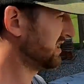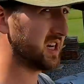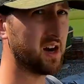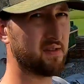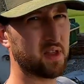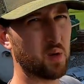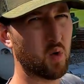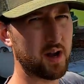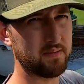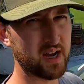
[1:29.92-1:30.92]
Got everything
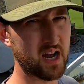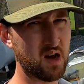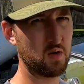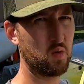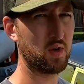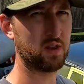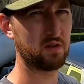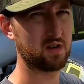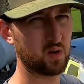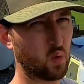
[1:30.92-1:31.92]
wiped down with
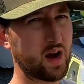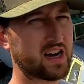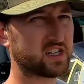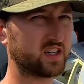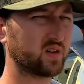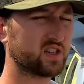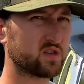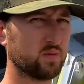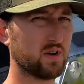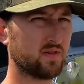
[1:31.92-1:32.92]
wax and grease
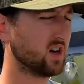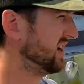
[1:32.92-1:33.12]
remover